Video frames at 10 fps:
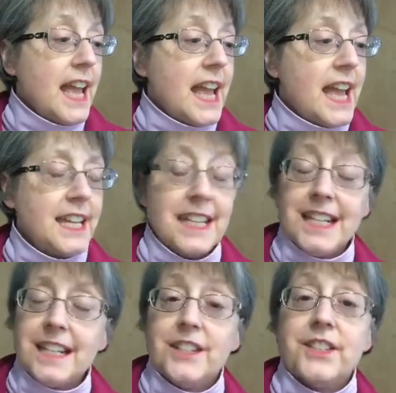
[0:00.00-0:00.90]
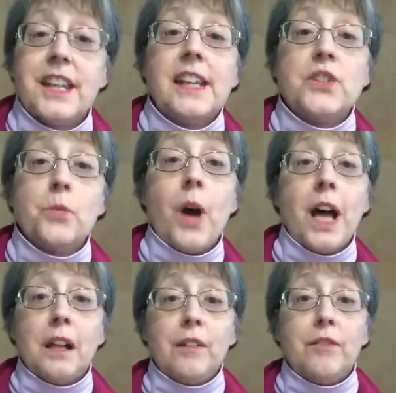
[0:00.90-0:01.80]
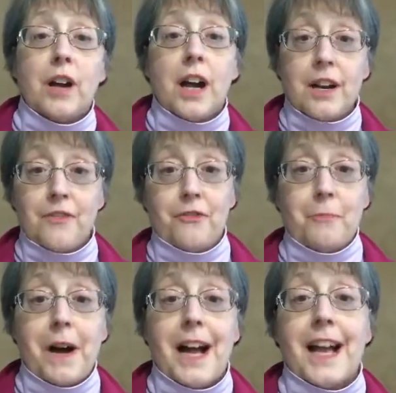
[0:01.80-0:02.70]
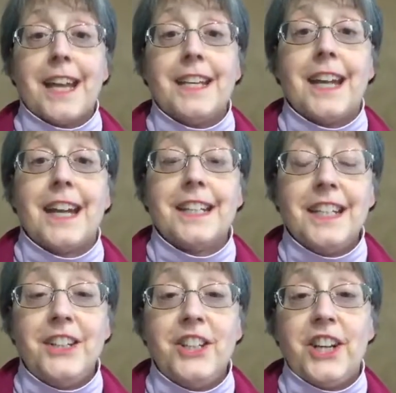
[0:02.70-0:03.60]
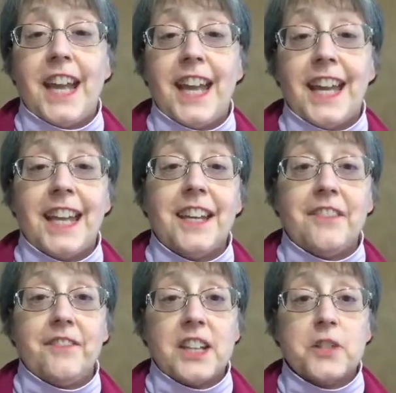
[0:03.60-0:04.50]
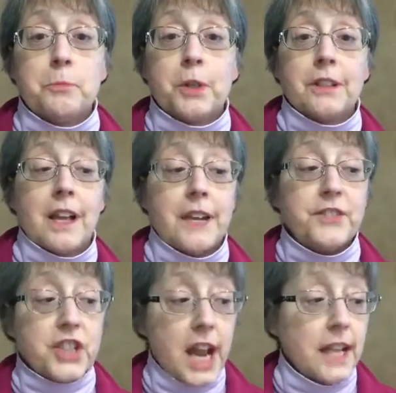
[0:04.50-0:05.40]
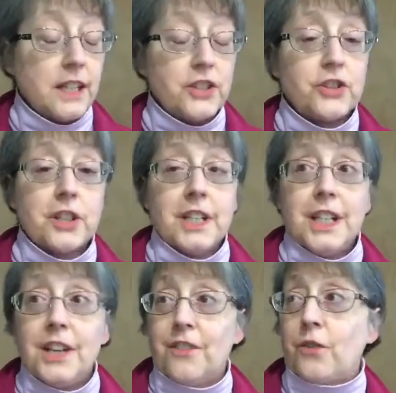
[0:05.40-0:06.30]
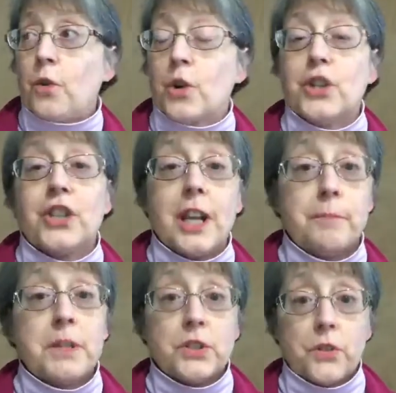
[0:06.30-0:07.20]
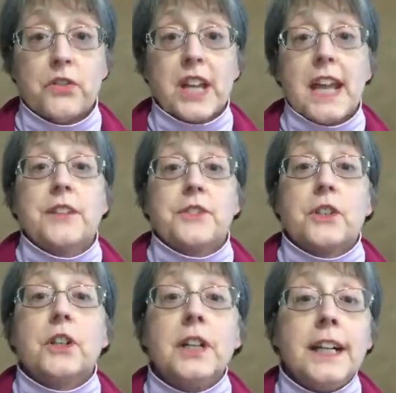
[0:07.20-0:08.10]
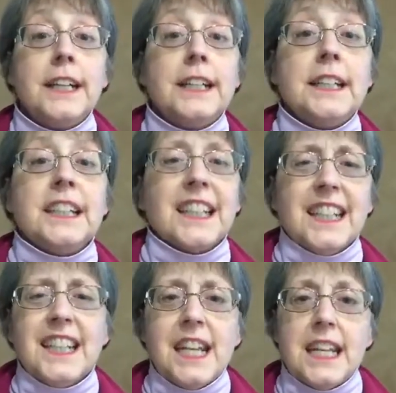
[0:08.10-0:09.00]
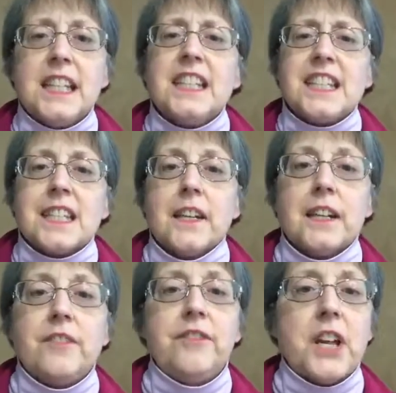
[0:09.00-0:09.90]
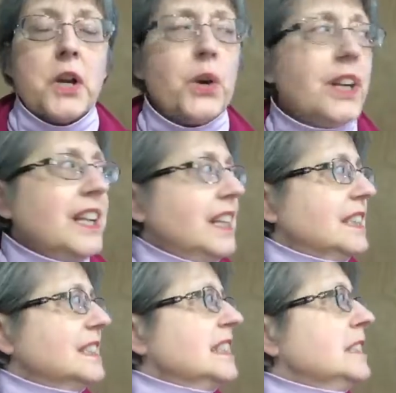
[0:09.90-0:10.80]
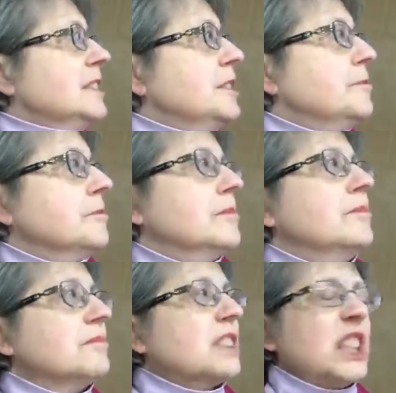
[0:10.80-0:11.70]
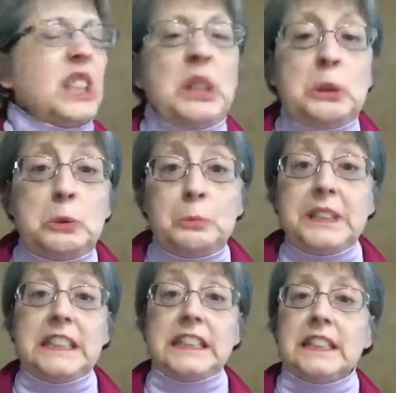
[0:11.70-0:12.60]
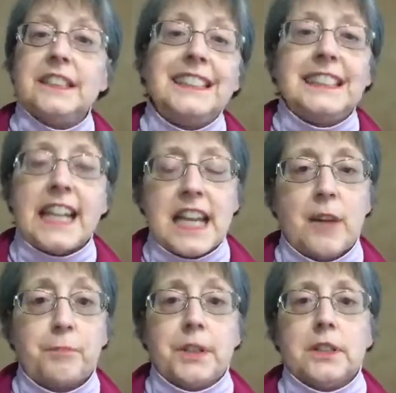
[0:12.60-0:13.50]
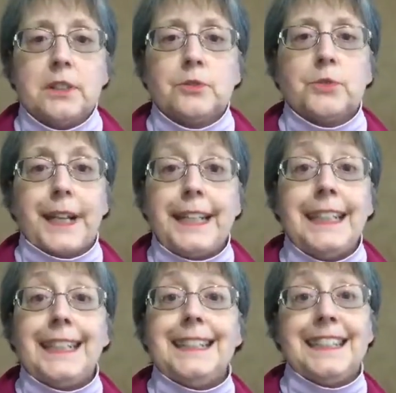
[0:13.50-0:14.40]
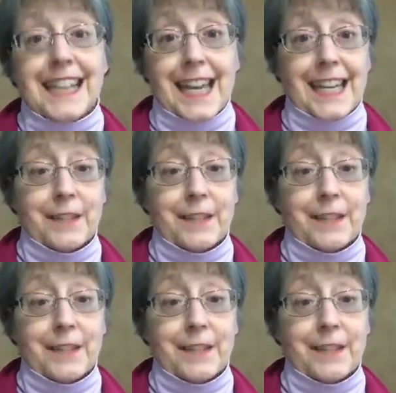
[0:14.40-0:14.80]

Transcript: and it is day 12 of my 90-day Facebook Live challenge for Champions Over Cancer. It is a very gloomy, damp, rainy day,